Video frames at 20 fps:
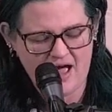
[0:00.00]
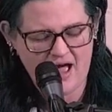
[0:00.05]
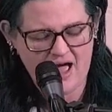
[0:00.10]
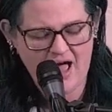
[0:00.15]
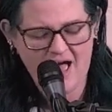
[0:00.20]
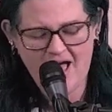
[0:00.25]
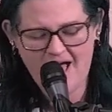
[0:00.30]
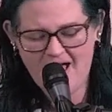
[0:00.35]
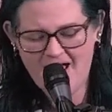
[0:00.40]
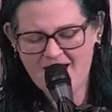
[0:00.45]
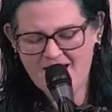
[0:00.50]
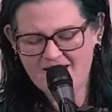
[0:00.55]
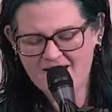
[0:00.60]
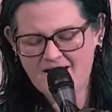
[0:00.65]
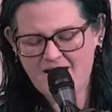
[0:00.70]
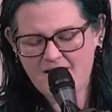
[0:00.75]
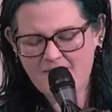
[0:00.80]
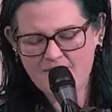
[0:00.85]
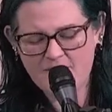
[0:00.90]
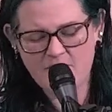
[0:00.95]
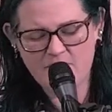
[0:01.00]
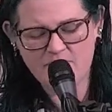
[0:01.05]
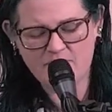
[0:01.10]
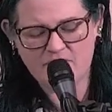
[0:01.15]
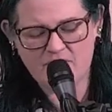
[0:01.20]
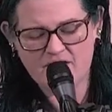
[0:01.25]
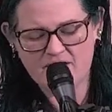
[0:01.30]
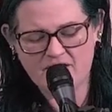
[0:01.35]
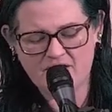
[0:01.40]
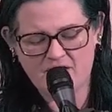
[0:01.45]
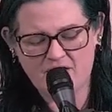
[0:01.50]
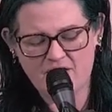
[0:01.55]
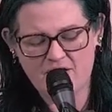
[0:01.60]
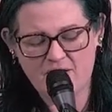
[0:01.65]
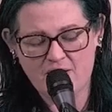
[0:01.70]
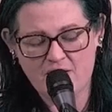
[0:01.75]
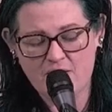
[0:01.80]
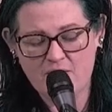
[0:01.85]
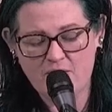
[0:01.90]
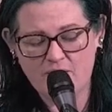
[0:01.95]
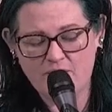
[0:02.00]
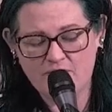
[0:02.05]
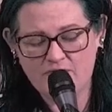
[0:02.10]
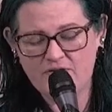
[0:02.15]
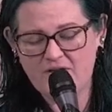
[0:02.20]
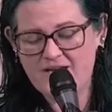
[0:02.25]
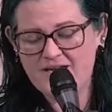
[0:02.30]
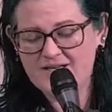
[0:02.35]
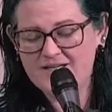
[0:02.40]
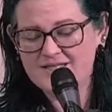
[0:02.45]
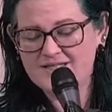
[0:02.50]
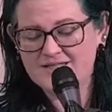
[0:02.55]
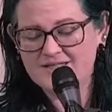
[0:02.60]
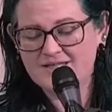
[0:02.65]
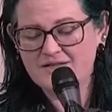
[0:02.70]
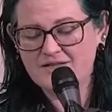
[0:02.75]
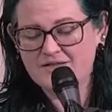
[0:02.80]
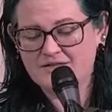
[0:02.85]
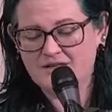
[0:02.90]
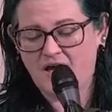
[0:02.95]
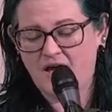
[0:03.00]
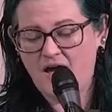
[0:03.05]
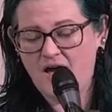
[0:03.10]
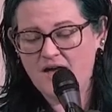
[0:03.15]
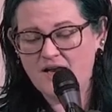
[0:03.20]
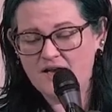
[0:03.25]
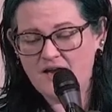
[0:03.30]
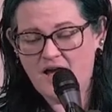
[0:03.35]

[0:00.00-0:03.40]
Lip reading: I am the thinker who thinks the thought.